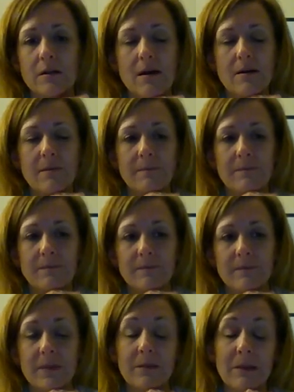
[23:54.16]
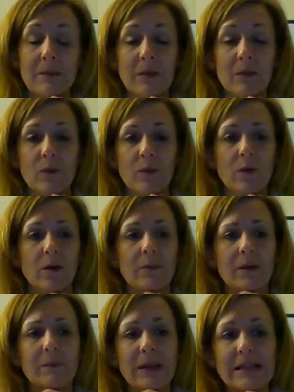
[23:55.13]
um and maybe we will
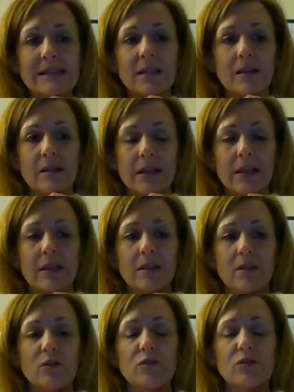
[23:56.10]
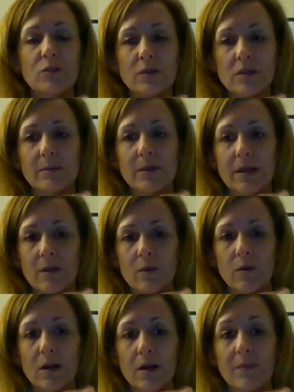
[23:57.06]
but basically you do a little bit of the
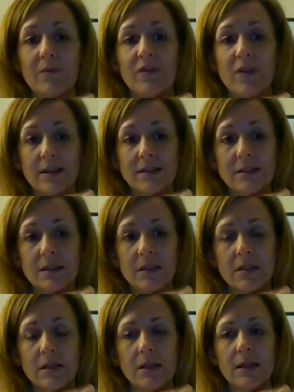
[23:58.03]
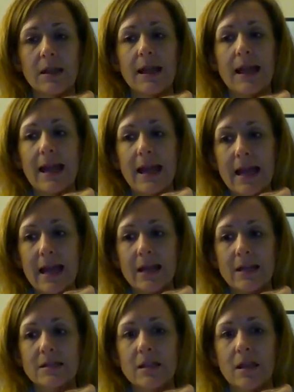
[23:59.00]
work up front right it'll pay
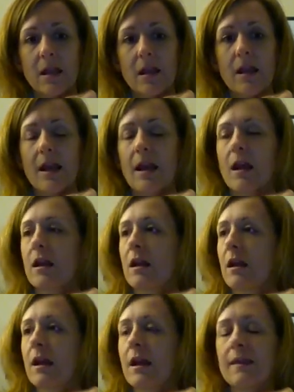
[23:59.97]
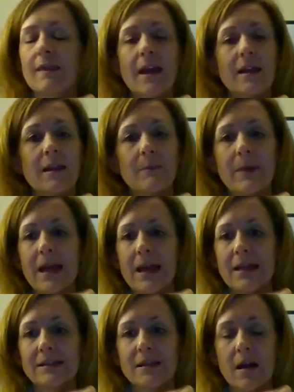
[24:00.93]
and, off and then it
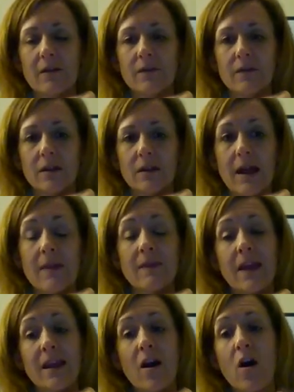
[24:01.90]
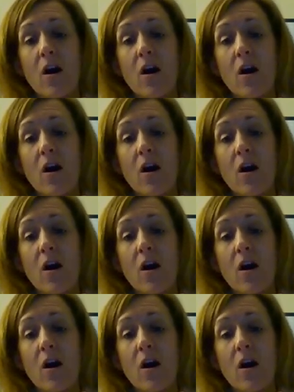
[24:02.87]
pays off and yeah. then